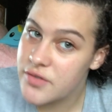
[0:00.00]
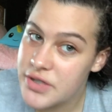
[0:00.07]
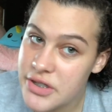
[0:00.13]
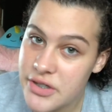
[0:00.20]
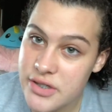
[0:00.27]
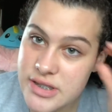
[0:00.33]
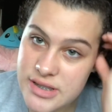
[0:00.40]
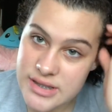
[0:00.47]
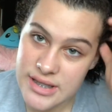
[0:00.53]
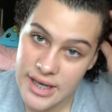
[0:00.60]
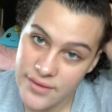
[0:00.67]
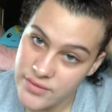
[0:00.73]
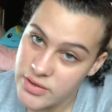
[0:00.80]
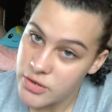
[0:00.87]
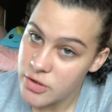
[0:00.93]
over here, it's because I
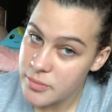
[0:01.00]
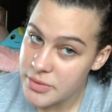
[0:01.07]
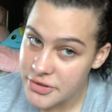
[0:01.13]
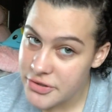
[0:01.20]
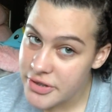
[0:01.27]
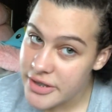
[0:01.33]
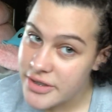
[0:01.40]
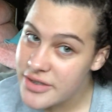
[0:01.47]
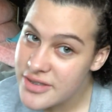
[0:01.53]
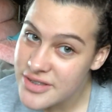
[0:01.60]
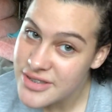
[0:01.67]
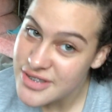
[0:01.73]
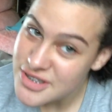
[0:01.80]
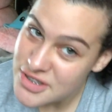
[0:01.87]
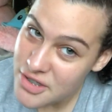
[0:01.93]
have a little mirror there.
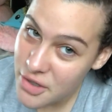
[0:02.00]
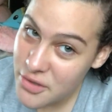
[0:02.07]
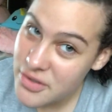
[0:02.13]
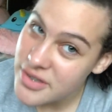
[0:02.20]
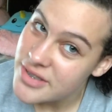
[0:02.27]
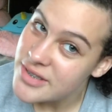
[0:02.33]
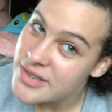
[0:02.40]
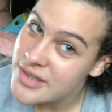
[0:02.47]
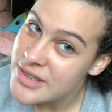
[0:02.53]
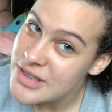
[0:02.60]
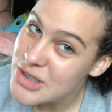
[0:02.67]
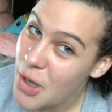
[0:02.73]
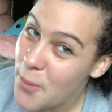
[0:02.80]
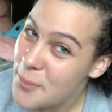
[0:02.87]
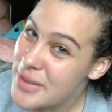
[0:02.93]
So
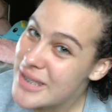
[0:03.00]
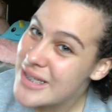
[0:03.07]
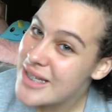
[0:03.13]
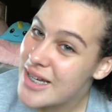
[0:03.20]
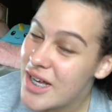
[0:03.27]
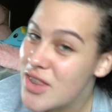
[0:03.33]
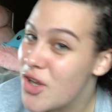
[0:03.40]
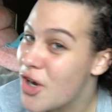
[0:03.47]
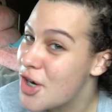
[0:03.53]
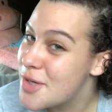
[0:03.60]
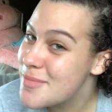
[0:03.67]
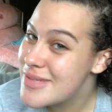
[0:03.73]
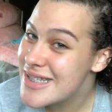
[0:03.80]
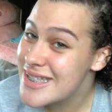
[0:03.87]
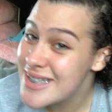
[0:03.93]
don't be
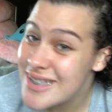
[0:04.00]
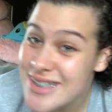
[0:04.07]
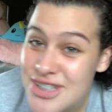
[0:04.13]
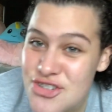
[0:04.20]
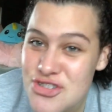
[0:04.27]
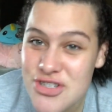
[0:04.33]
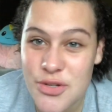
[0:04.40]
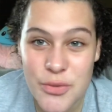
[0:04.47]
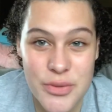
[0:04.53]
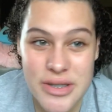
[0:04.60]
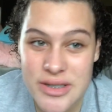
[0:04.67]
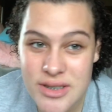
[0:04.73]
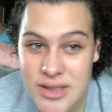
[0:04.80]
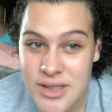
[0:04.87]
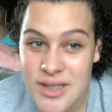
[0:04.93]
alarmed. There's no
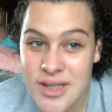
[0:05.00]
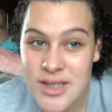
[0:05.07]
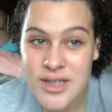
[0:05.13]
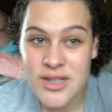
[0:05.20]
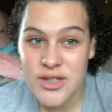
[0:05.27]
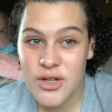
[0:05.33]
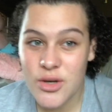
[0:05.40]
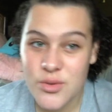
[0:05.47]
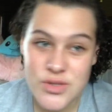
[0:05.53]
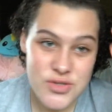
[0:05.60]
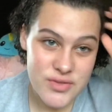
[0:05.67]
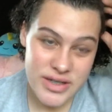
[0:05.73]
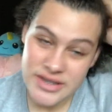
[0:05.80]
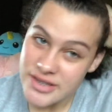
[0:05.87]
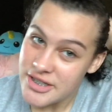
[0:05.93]

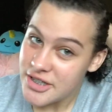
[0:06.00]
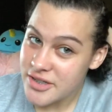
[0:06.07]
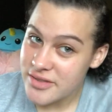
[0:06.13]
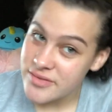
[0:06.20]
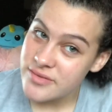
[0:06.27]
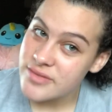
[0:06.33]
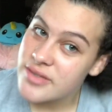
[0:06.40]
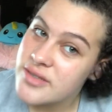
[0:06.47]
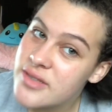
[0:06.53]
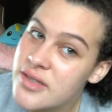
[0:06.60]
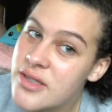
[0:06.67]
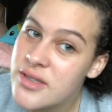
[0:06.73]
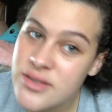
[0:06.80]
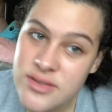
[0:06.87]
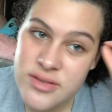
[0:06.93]
ghost right there.
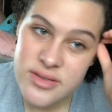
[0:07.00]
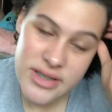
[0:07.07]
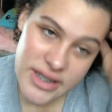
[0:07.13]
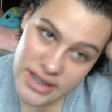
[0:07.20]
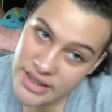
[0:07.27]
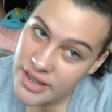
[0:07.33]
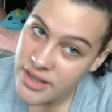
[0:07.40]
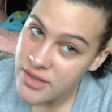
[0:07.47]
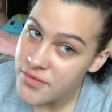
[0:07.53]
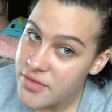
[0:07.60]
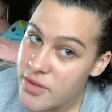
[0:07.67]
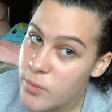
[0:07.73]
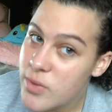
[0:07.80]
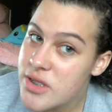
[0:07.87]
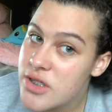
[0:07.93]
Then again, if
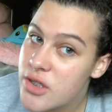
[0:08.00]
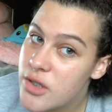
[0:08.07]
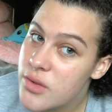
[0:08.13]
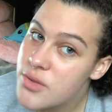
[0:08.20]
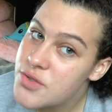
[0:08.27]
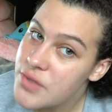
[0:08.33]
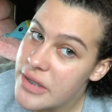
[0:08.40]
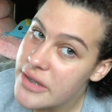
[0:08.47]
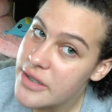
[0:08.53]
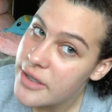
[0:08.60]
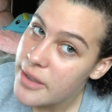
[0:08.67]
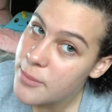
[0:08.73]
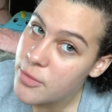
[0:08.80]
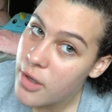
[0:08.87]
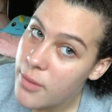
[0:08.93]
there was a ghost right there,
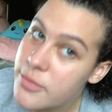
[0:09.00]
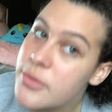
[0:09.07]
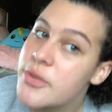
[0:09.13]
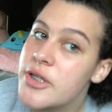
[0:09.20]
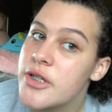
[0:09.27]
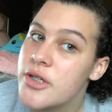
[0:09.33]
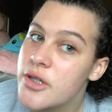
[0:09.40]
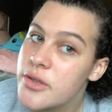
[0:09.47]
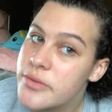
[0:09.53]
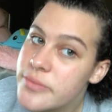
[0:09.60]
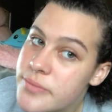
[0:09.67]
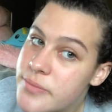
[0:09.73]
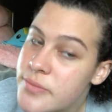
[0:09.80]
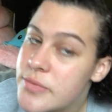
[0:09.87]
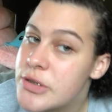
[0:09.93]
I probably wouldn't know.
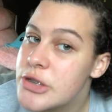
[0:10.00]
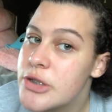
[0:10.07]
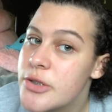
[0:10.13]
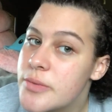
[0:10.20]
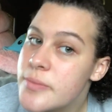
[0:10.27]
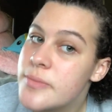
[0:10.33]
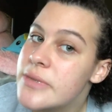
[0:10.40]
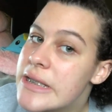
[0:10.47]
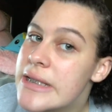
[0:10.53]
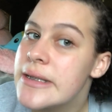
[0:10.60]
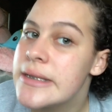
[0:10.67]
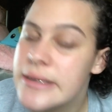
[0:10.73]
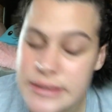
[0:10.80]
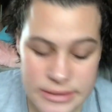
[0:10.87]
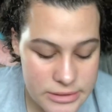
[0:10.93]
So
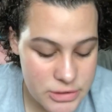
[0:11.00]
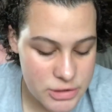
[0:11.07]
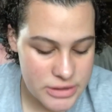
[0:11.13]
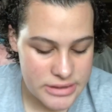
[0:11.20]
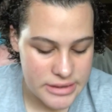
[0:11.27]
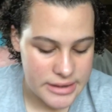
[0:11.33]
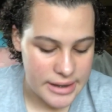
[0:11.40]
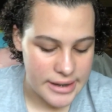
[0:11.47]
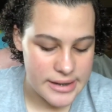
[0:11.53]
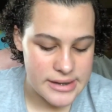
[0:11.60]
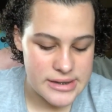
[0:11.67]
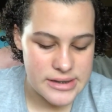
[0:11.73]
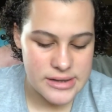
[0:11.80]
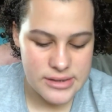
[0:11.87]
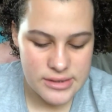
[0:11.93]
just in
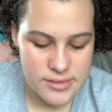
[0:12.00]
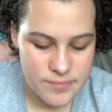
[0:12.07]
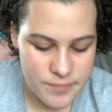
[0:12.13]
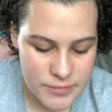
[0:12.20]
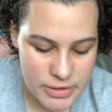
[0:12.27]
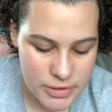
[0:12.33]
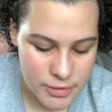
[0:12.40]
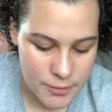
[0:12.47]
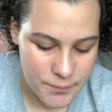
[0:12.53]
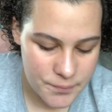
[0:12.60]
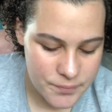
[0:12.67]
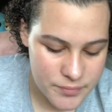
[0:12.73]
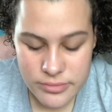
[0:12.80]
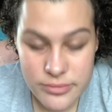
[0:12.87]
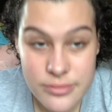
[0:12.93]
case, you know,
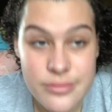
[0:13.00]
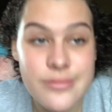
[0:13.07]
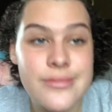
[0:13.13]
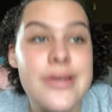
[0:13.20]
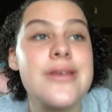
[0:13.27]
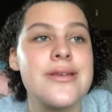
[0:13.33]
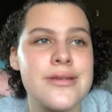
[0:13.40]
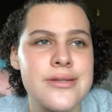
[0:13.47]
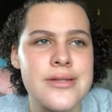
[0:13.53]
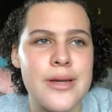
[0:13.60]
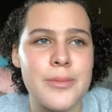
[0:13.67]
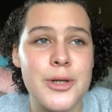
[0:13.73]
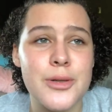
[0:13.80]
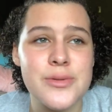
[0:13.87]
sup